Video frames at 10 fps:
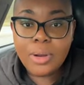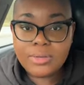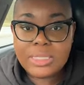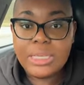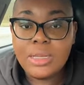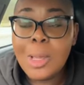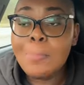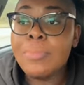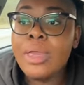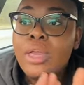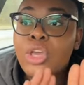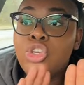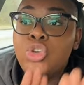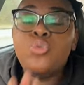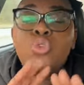person,
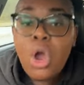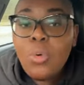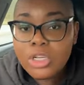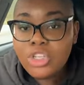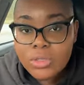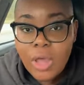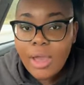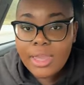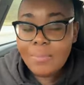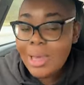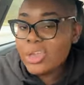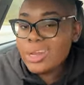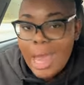you know what you're talking about.